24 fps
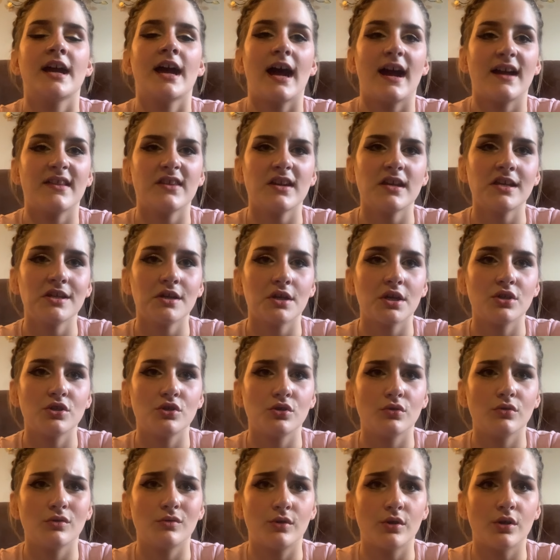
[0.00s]
i think you can
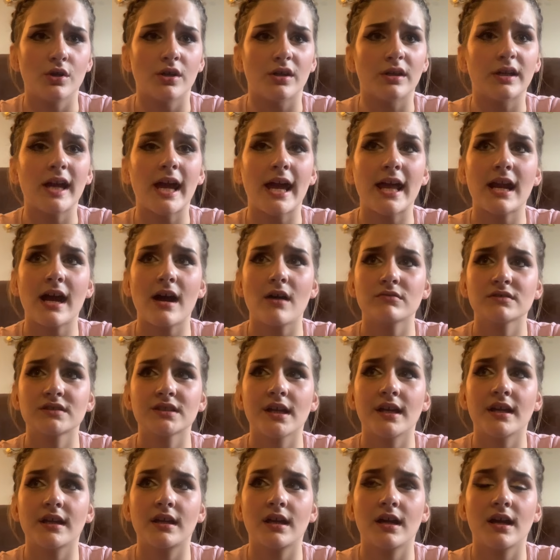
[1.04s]
do good and i was
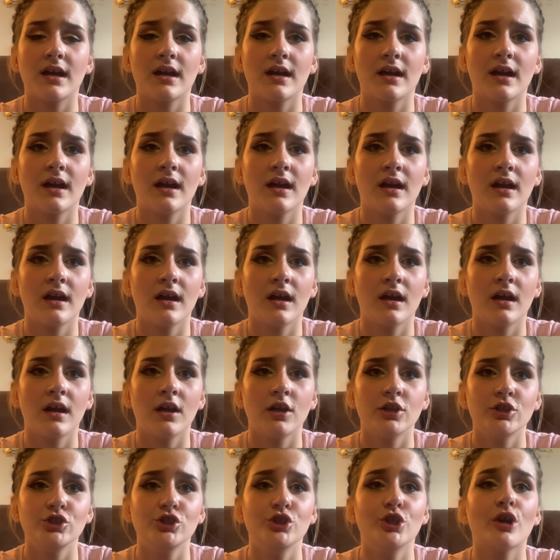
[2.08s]
like
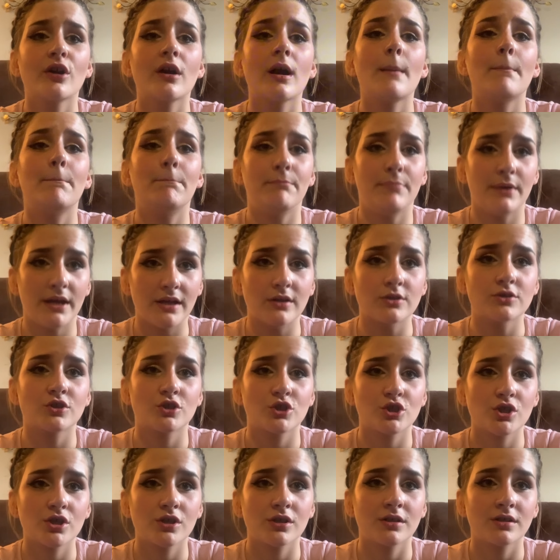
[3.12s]
you're a bitch